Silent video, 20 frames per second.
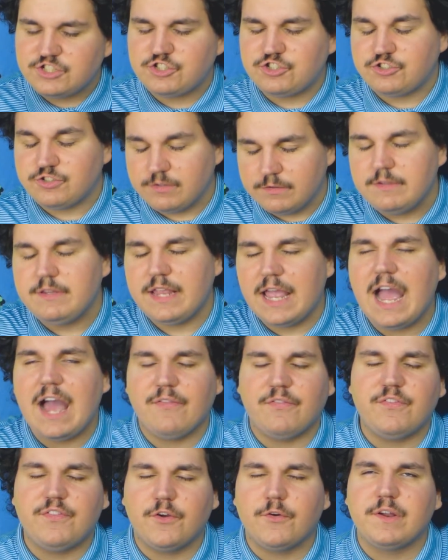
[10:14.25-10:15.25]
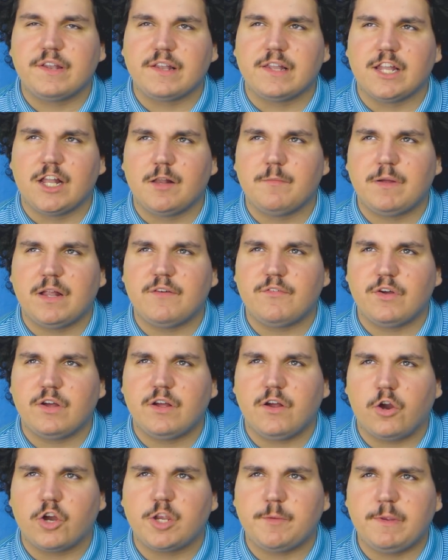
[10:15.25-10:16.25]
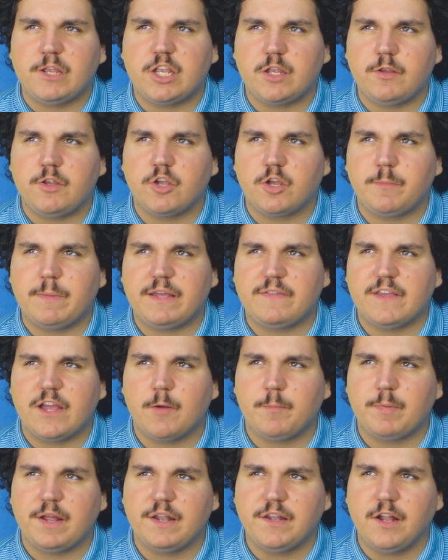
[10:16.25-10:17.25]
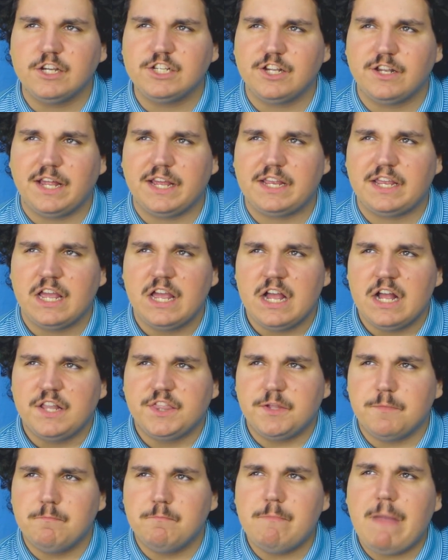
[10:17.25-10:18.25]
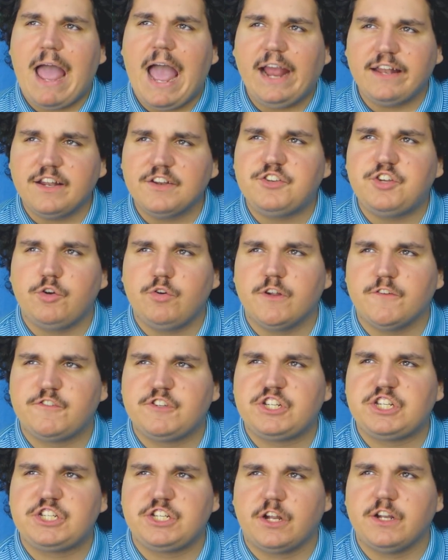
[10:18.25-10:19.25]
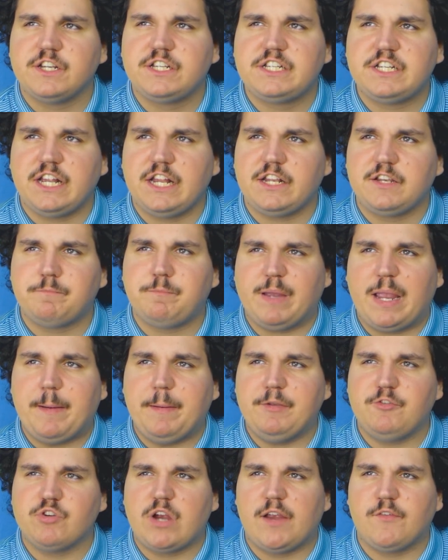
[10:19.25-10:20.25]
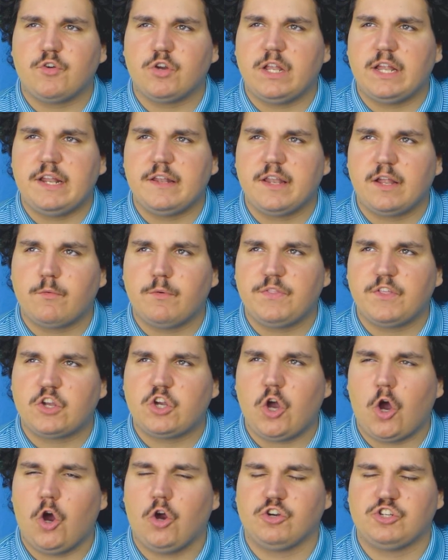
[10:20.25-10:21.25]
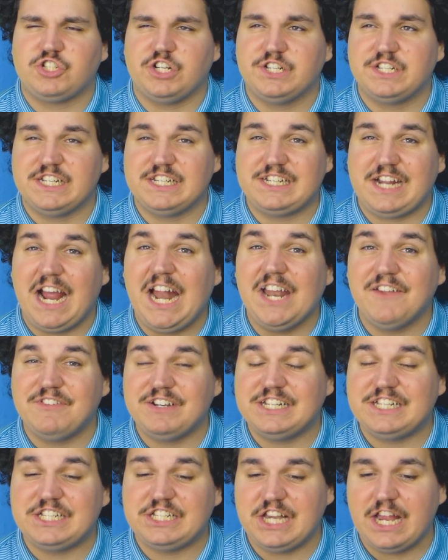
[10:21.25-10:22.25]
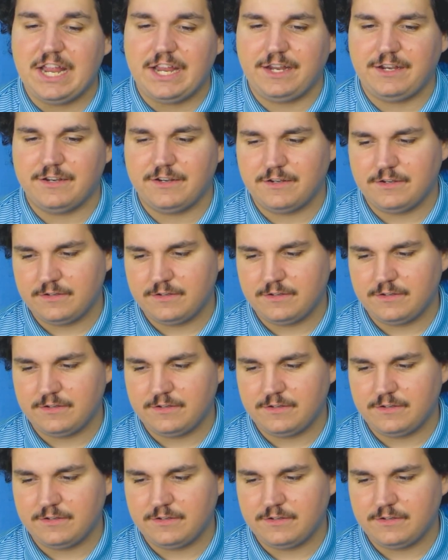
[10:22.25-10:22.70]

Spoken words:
yeah, there is a little bit of an argument you can make there, but it's also like the magnitude of stunts in Baby Driver, like with the car stunts, it's kind of insane.